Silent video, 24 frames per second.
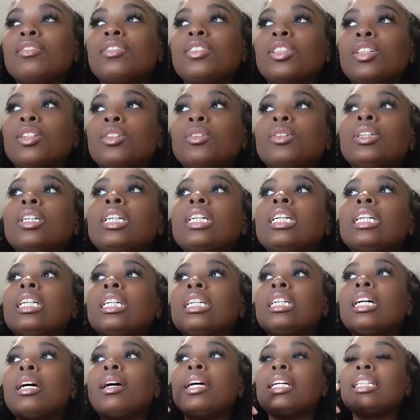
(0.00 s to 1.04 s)
So
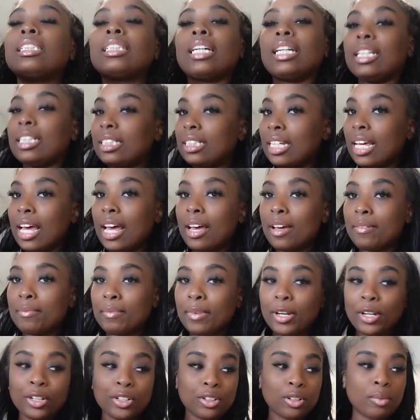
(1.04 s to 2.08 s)
excited to have
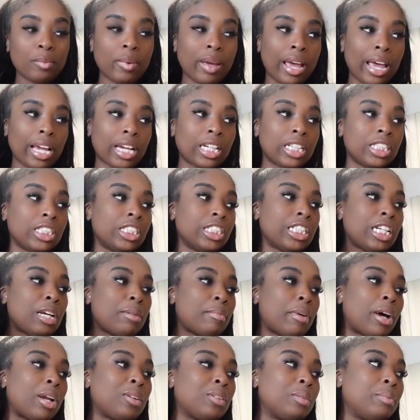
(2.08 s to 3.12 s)
my girl back. She ain't
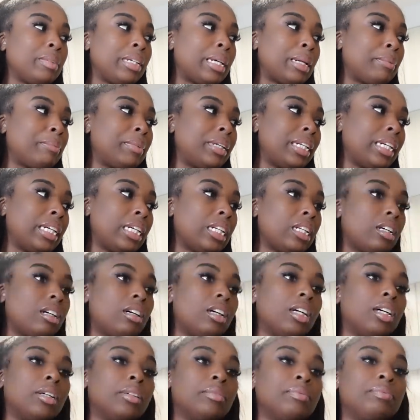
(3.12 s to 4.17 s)
modeling me in a minute.
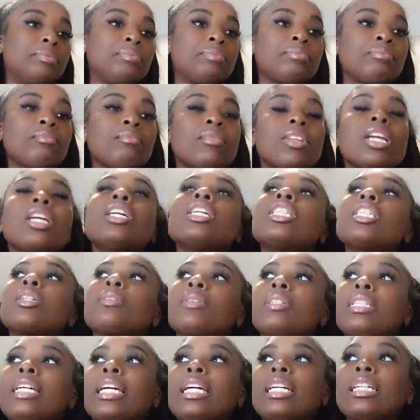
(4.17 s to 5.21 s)
Um, so
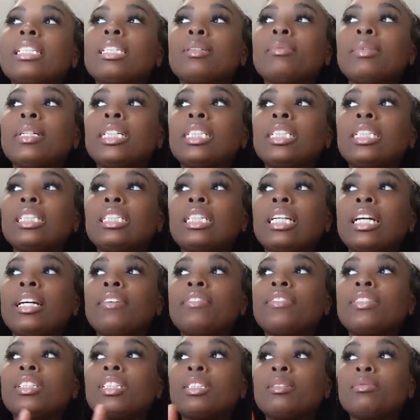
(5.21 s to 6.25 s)
we're taking some pictures
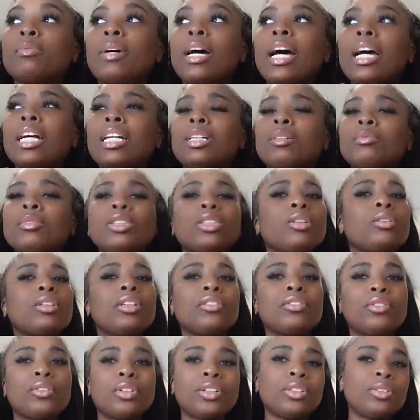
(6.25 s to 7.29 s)
today for some items. It's only
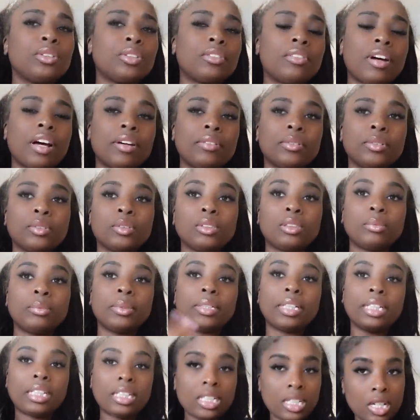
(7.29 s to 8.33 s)
four new arrivals,
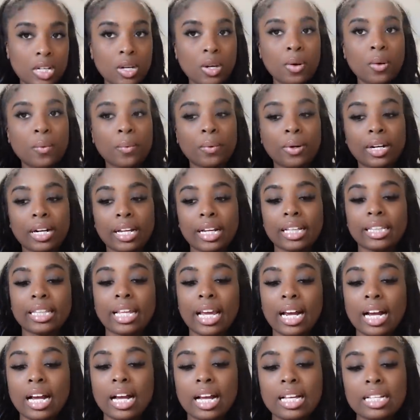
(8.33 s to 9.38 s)
but we're gonna get
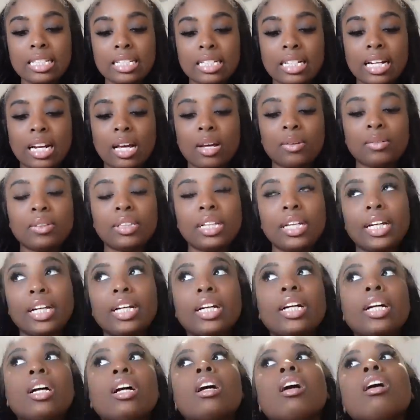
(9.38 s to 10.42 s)
that content out
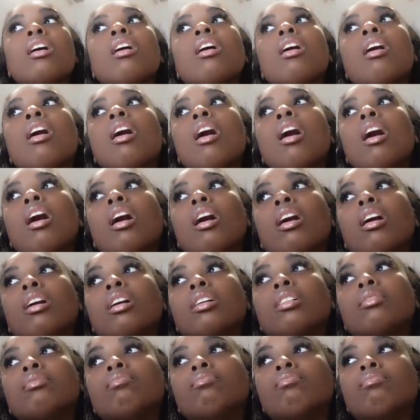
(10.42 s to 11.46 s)
there.
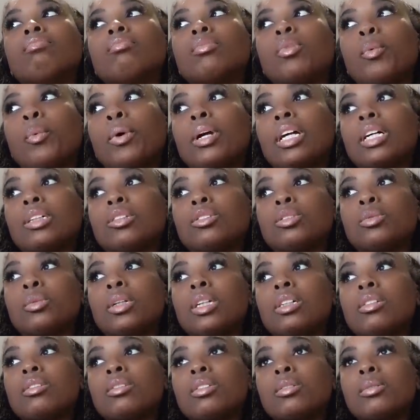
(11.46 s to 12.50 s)
Um, what else?
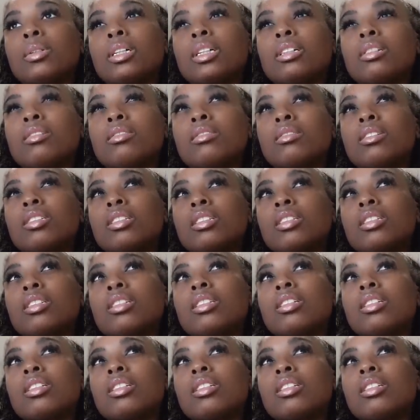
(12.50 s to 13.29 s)
What else? What else?